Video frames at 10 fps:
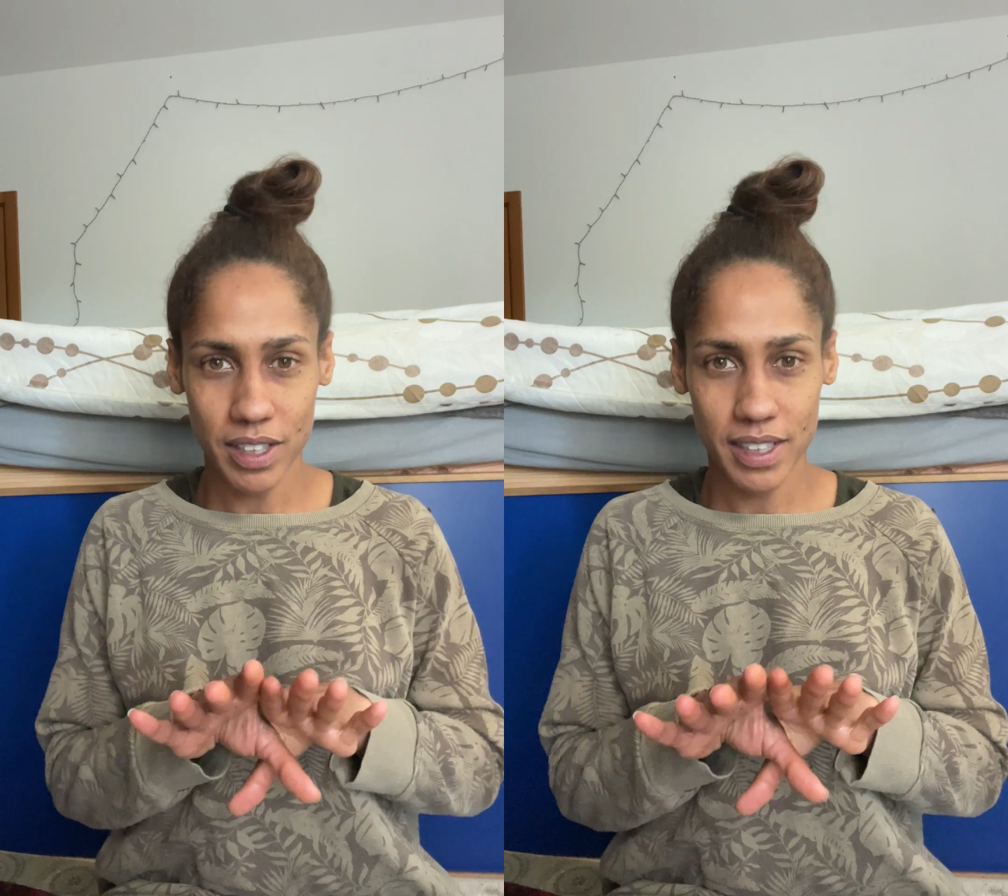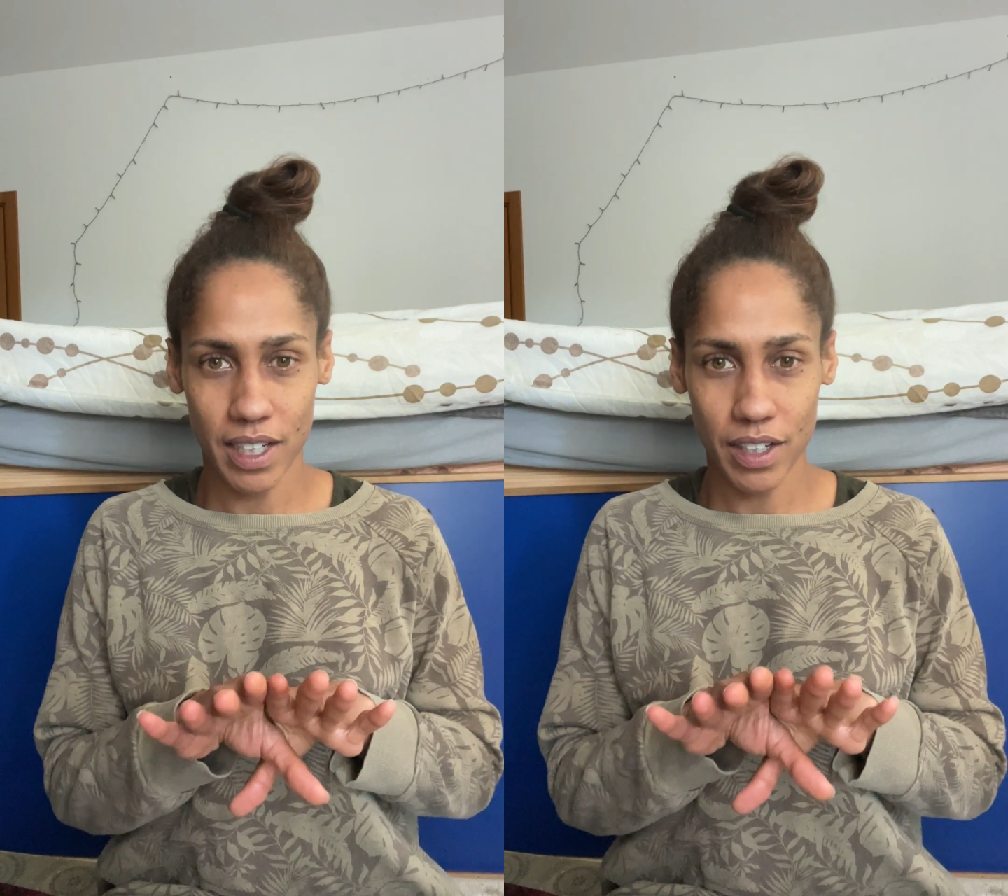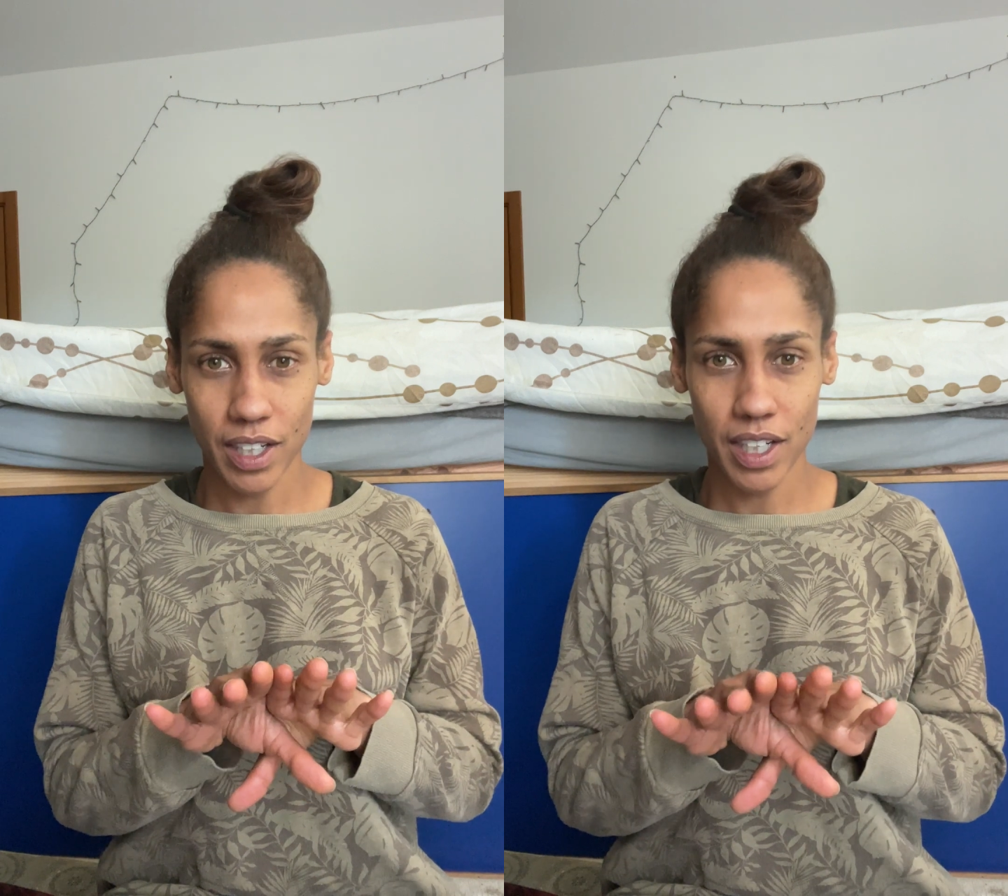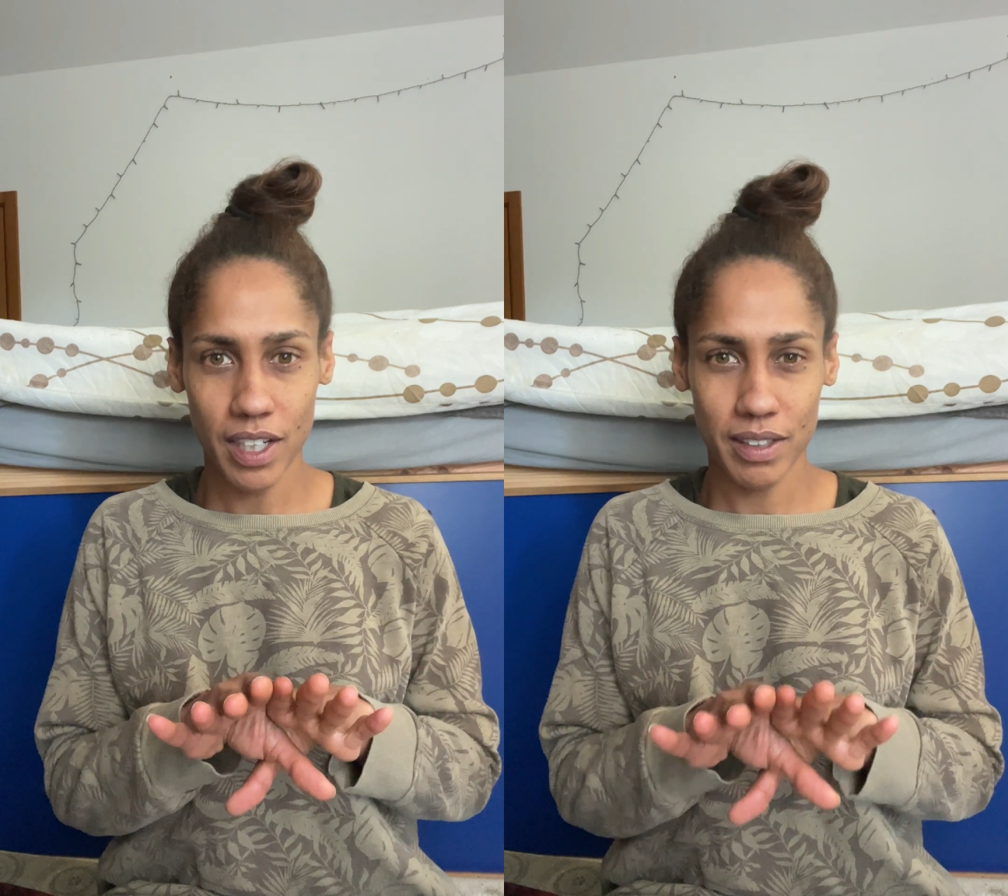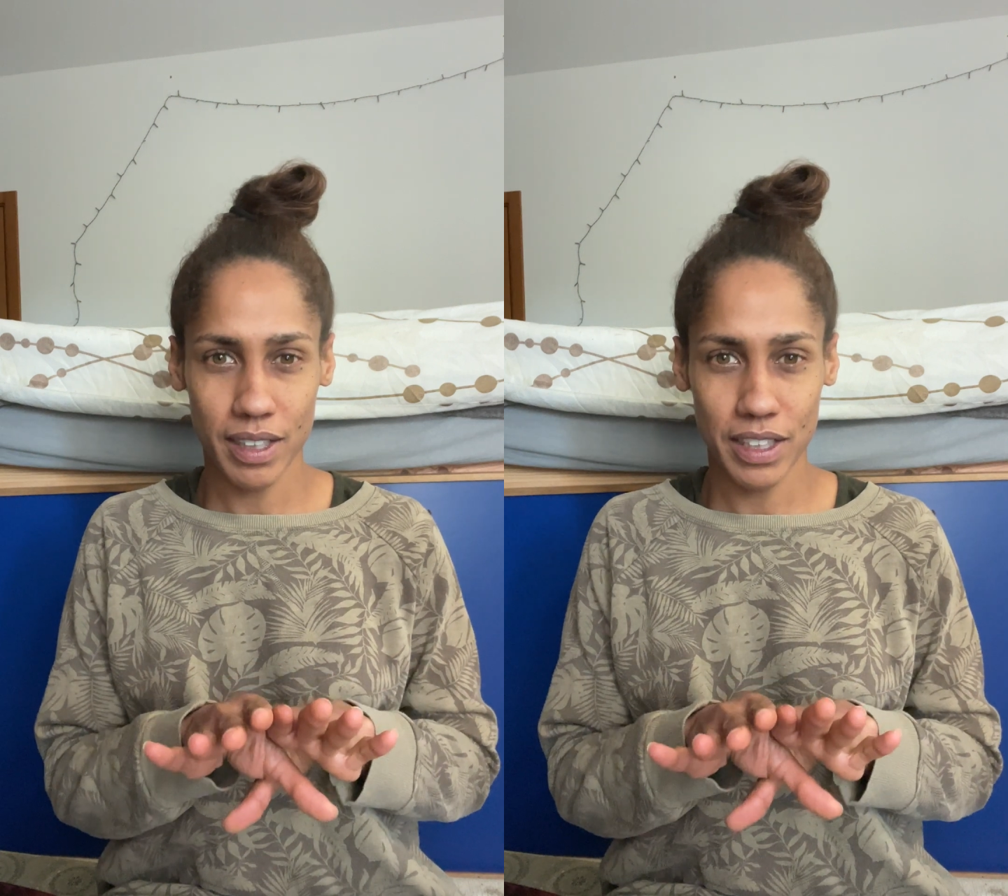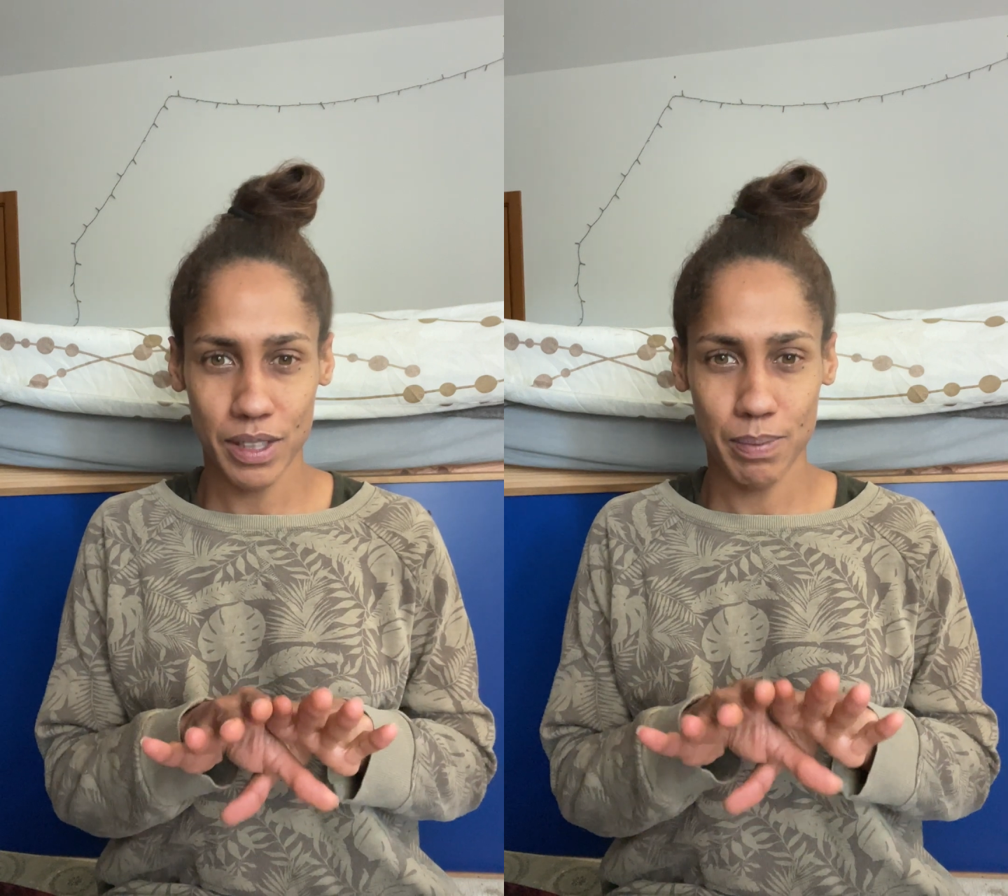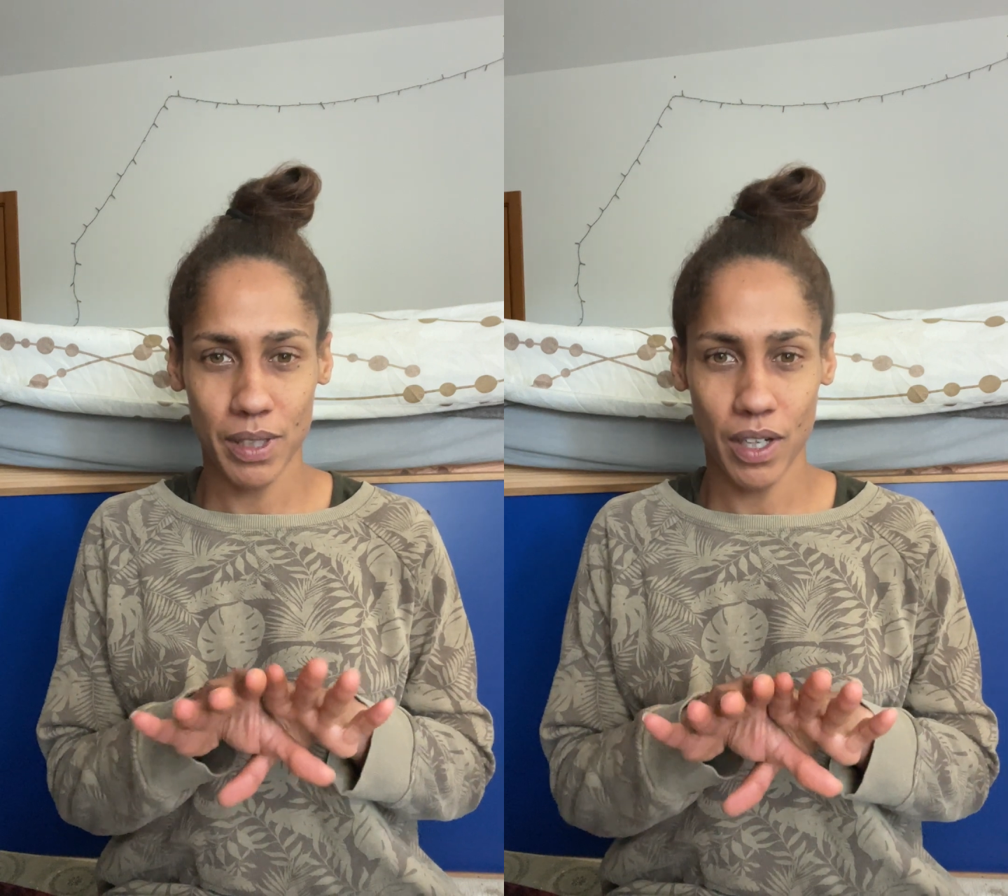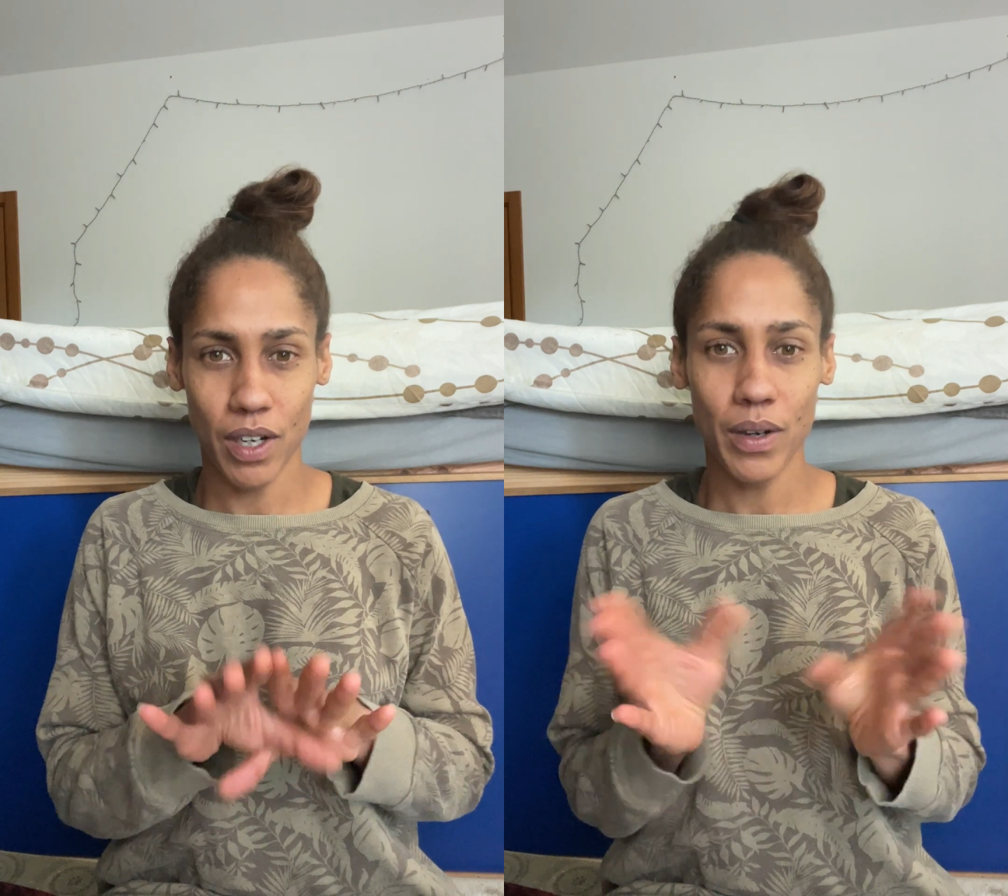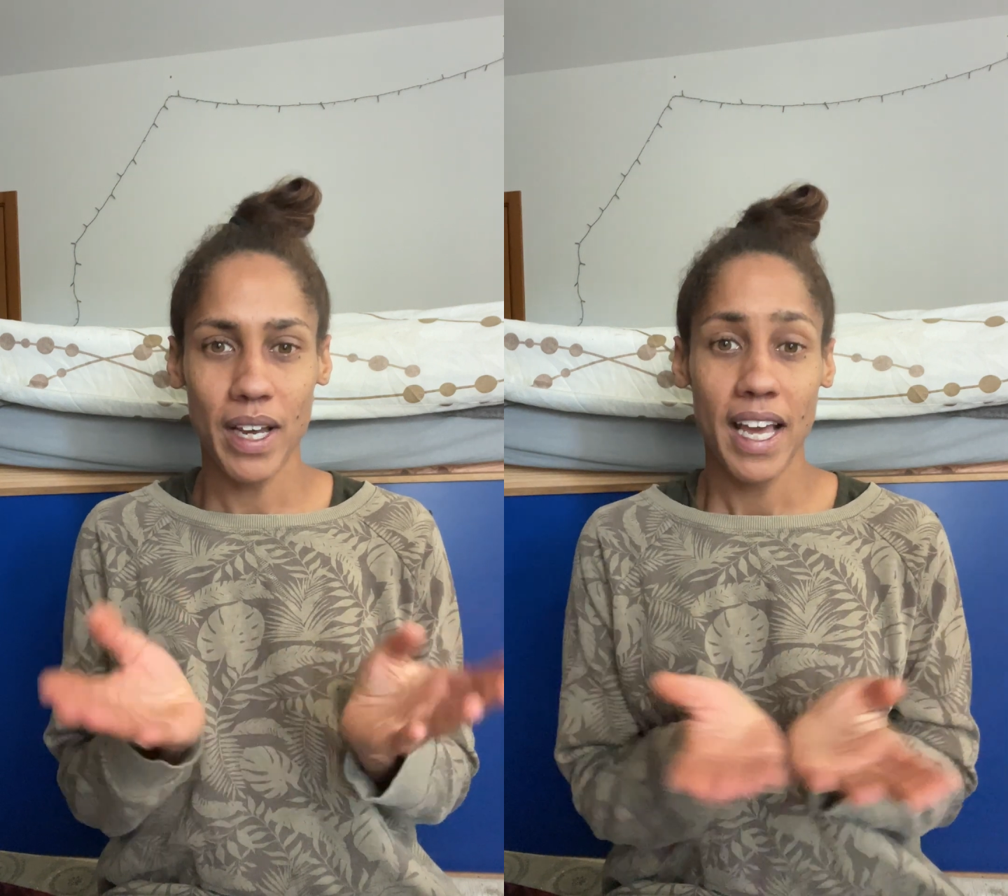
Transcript: center, like just below,